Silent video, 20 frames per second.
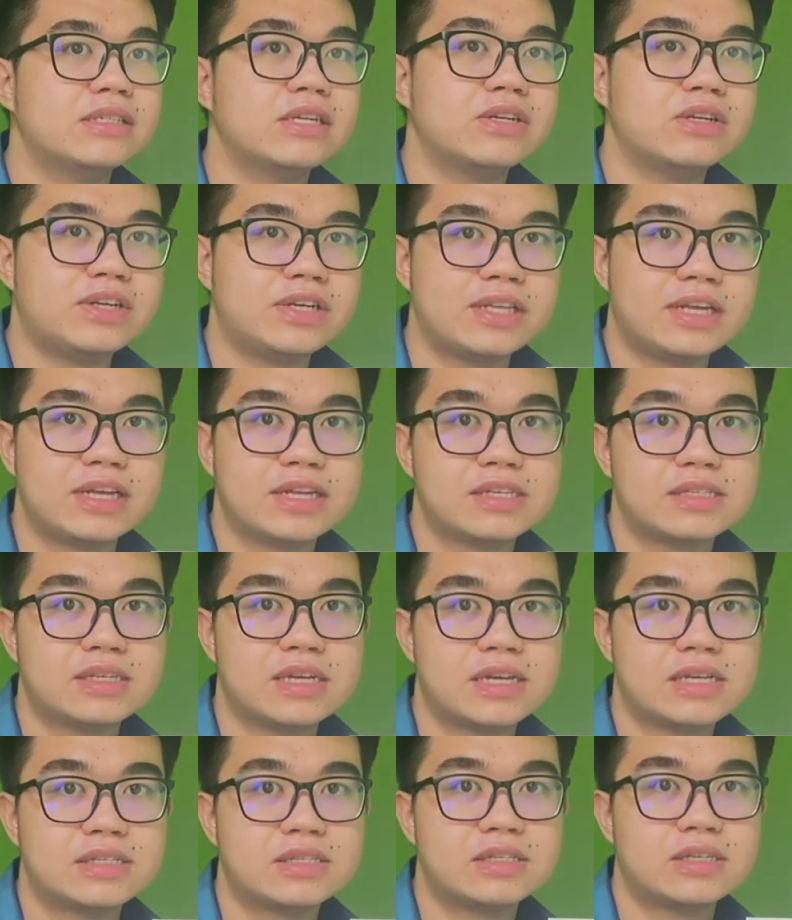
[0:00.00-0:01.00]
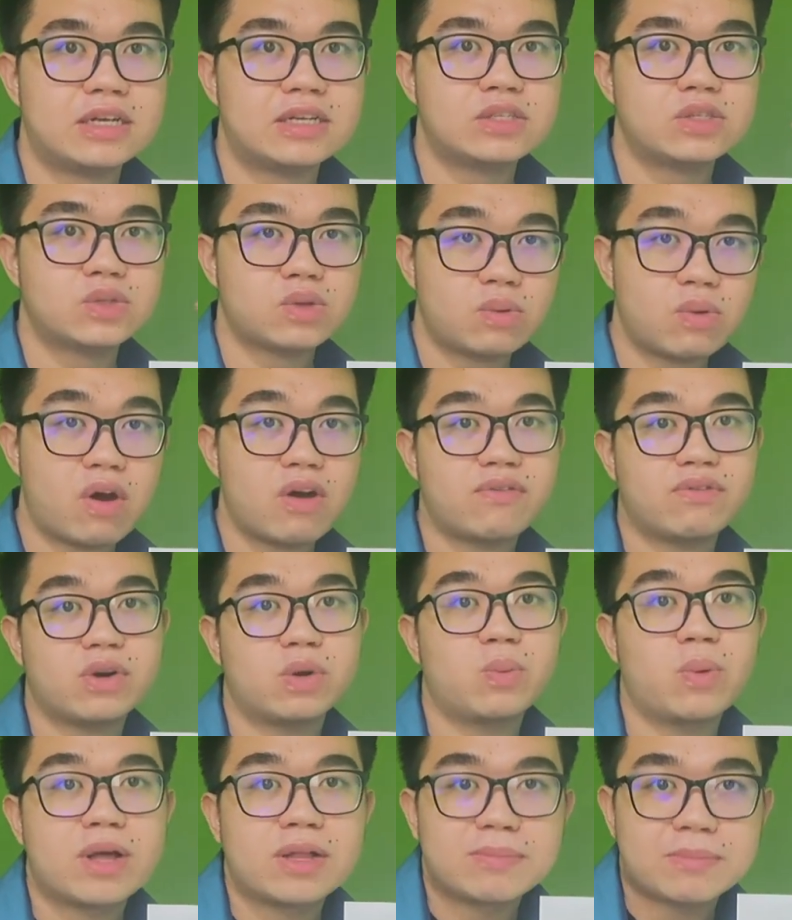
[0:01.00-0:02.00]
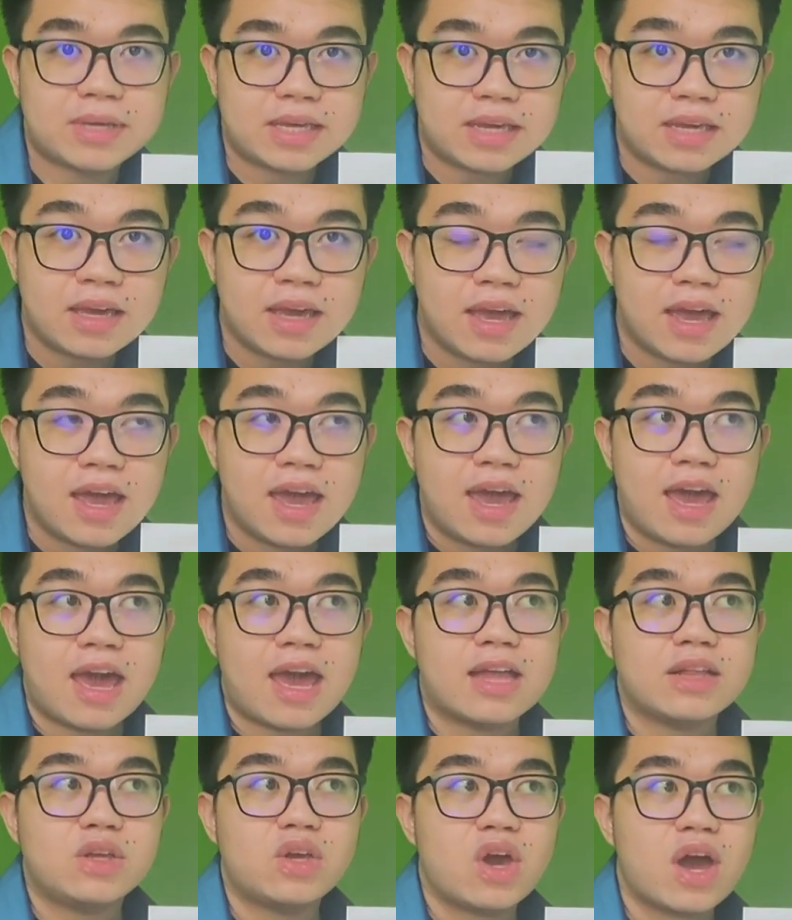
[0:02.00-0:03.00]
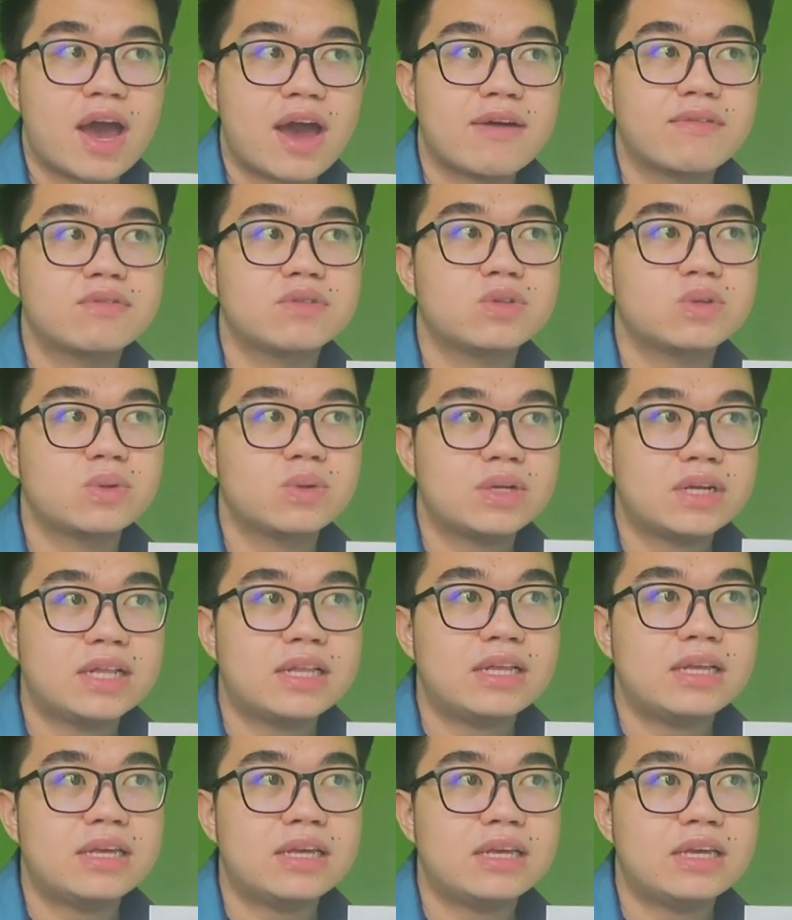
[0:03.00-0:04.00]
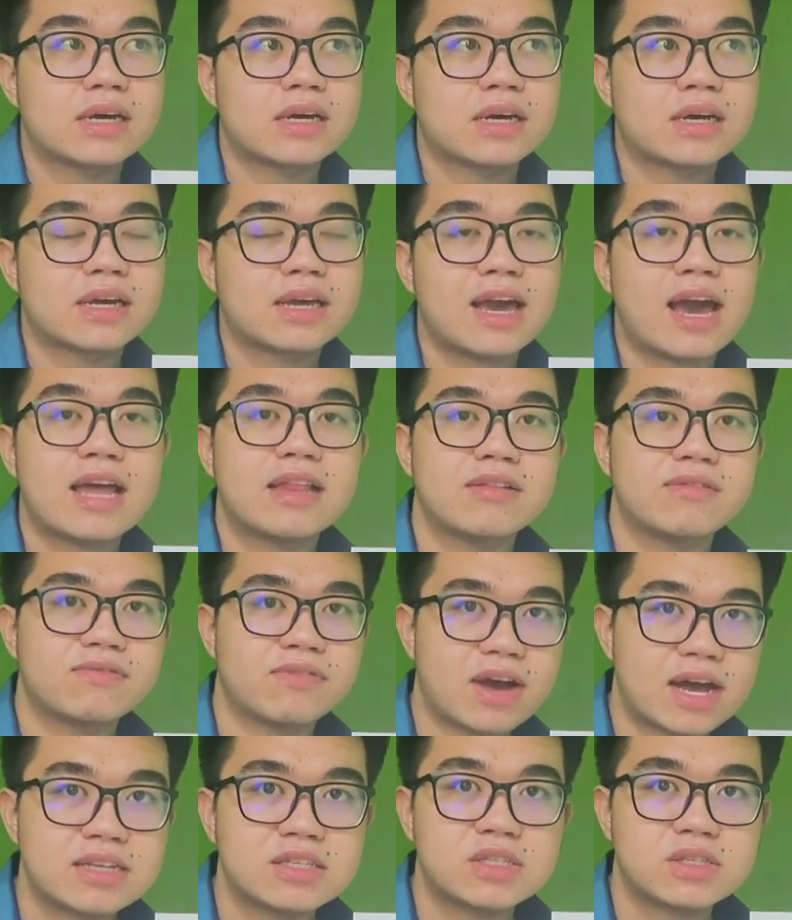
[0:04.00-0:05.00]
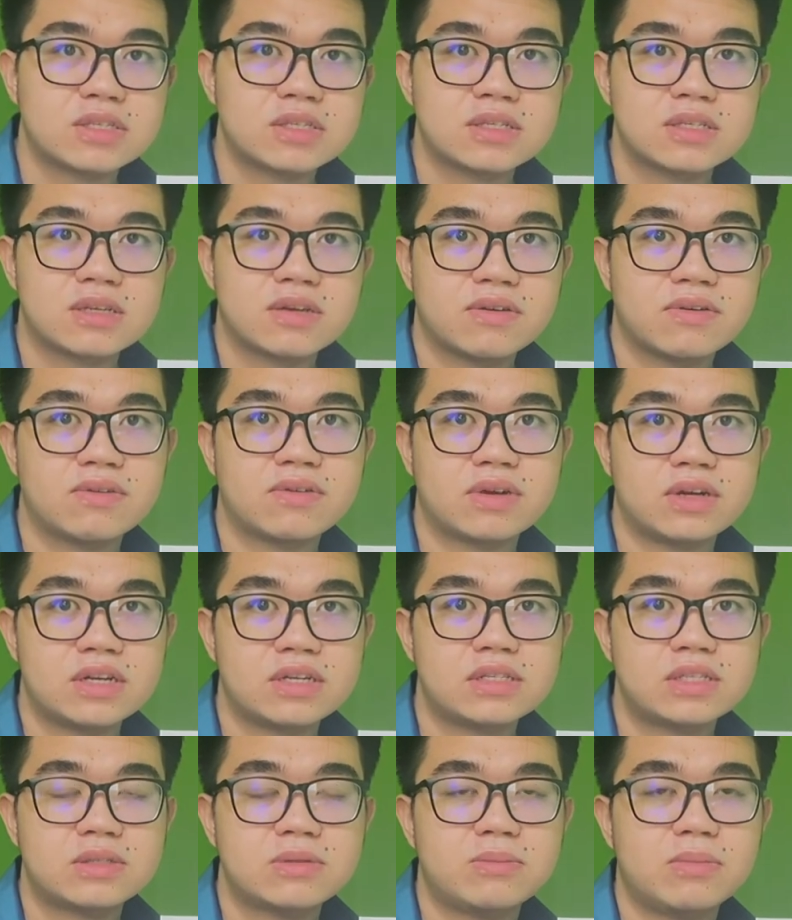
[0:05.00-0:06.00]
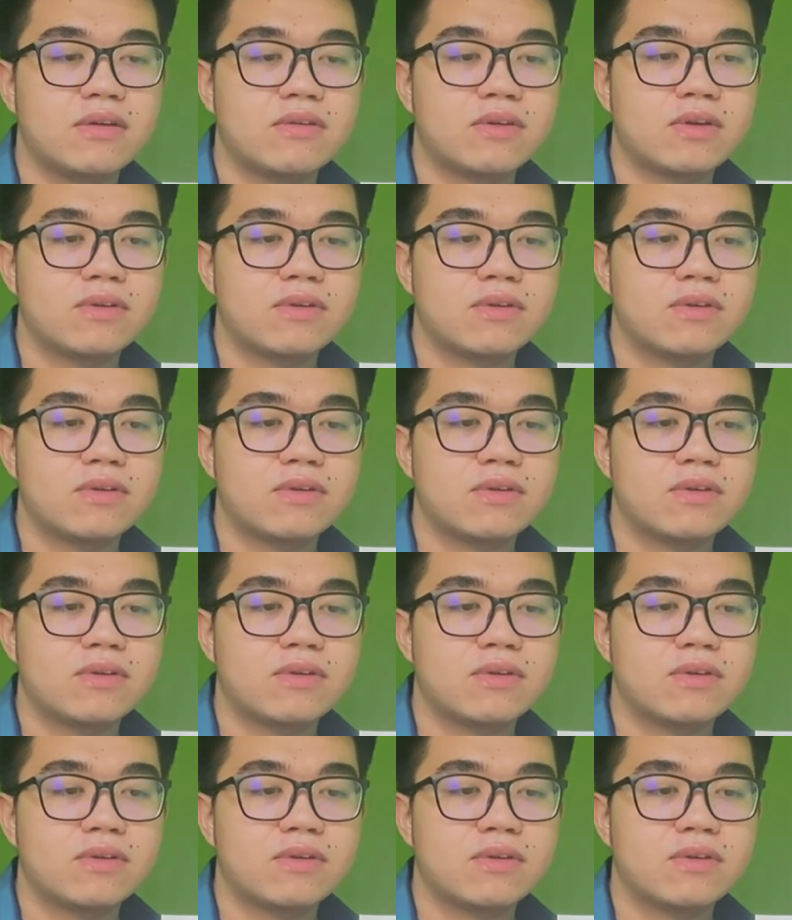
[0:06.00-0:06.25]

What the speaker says: Green Hills is it's so overwhelming and you have to really canvas first